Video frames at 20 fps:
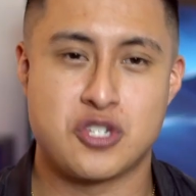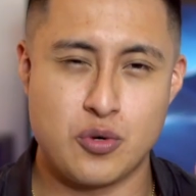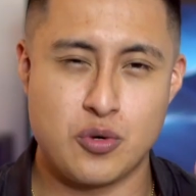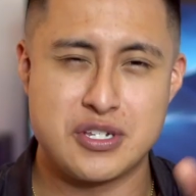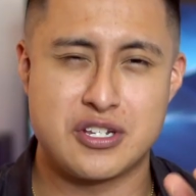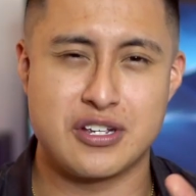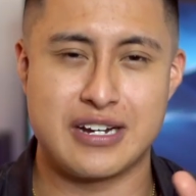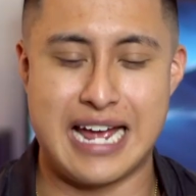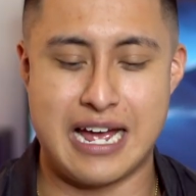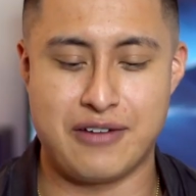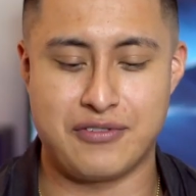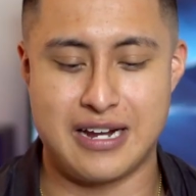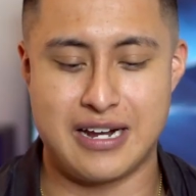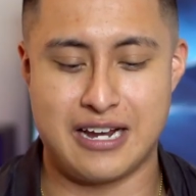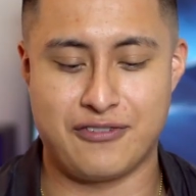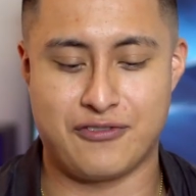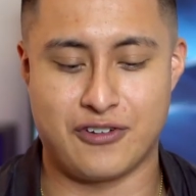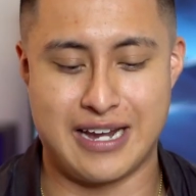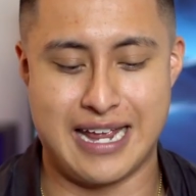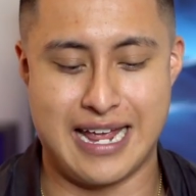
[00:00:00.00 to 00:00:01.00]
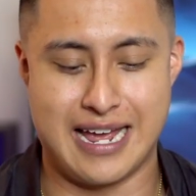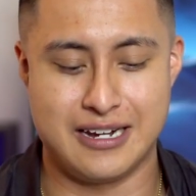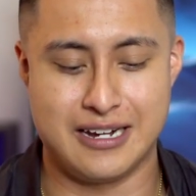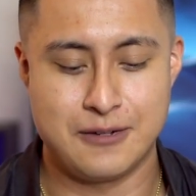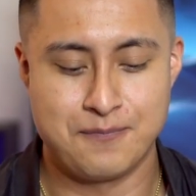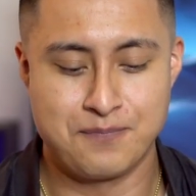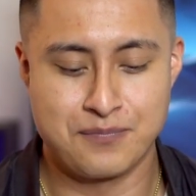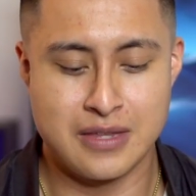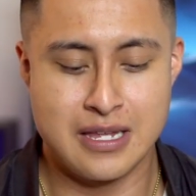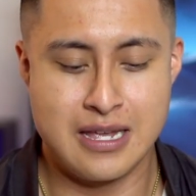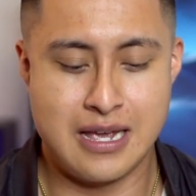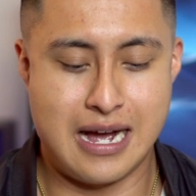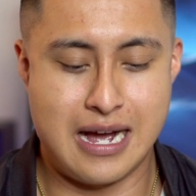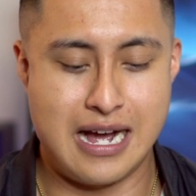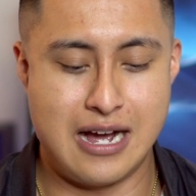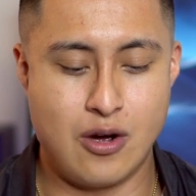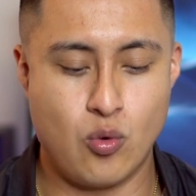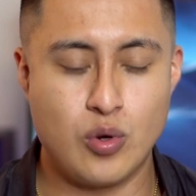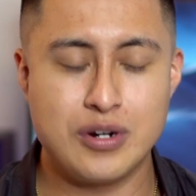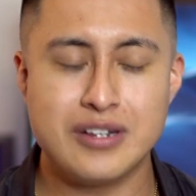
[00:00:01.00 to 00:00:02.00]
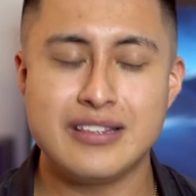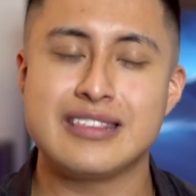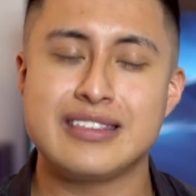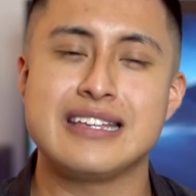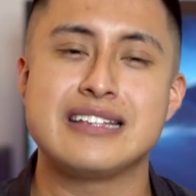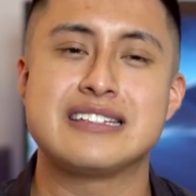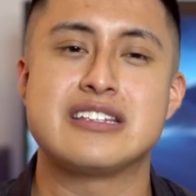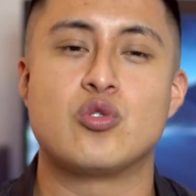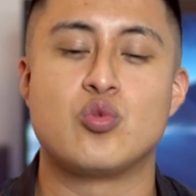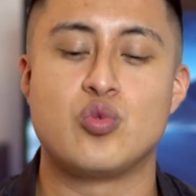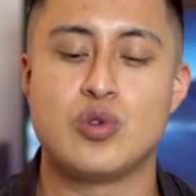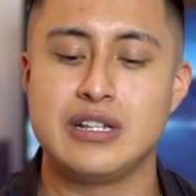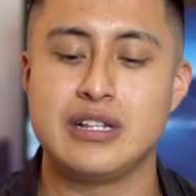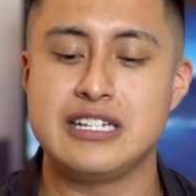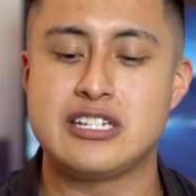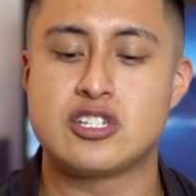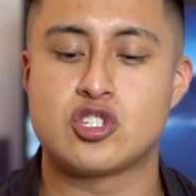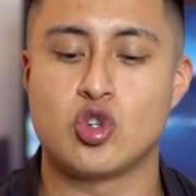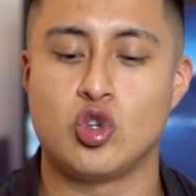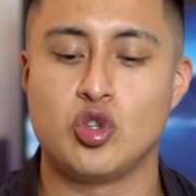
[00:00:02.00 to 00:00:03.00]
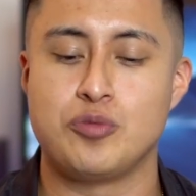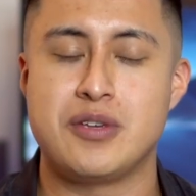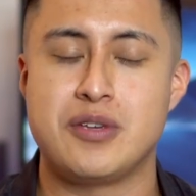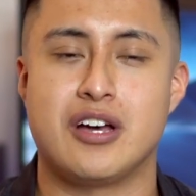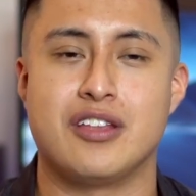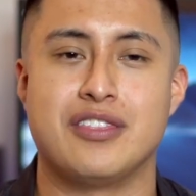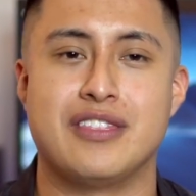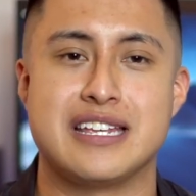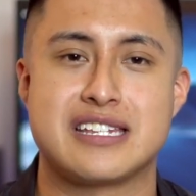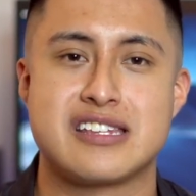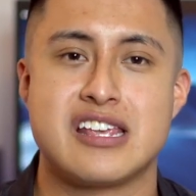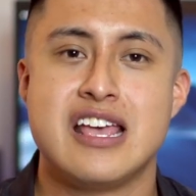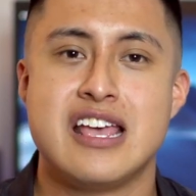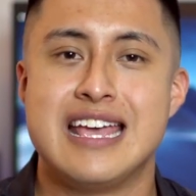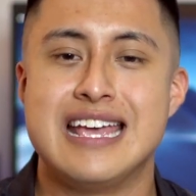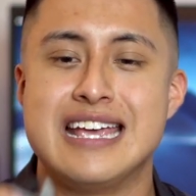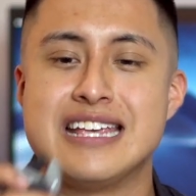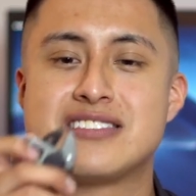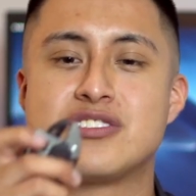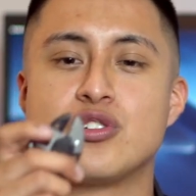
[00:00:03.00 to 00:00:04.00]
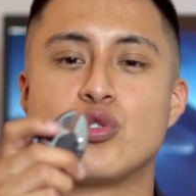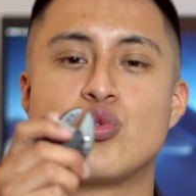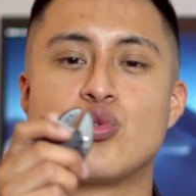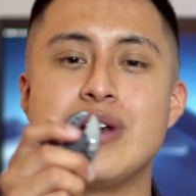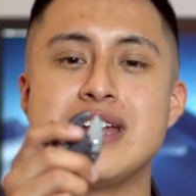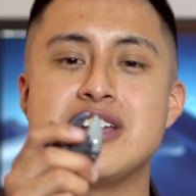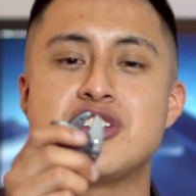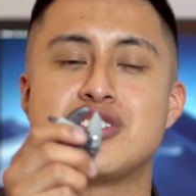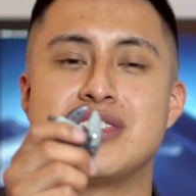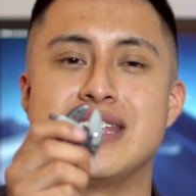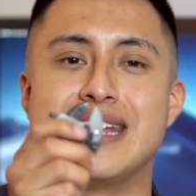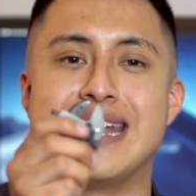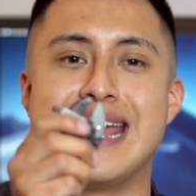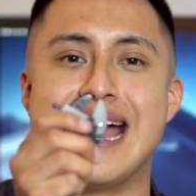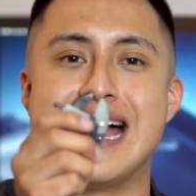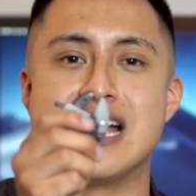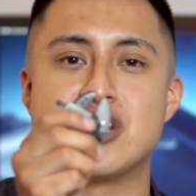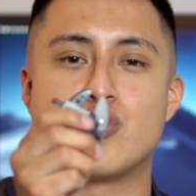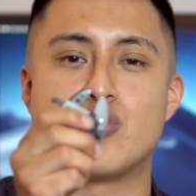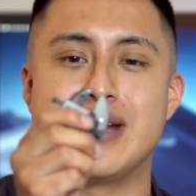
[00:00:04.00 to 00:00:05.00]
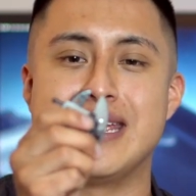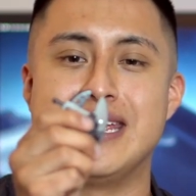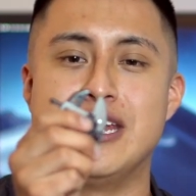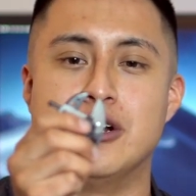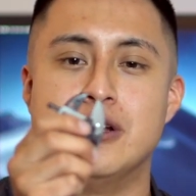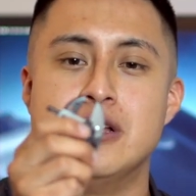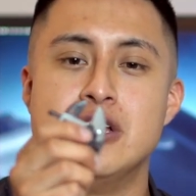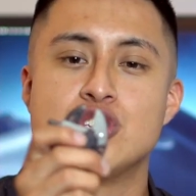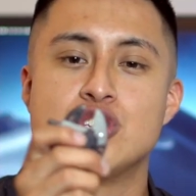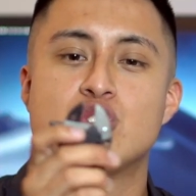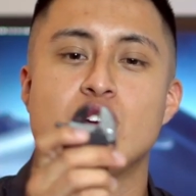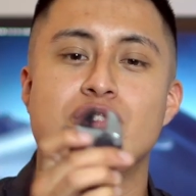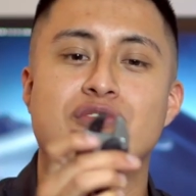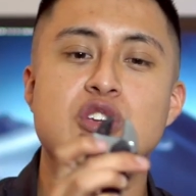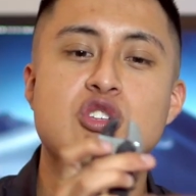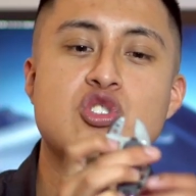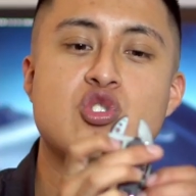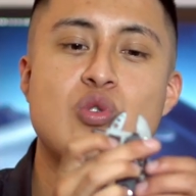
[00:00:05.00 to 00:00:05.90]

it's always good to have a knife on hand. Uh, one of the things that really sold me on this is the wrench that it has right here. So if you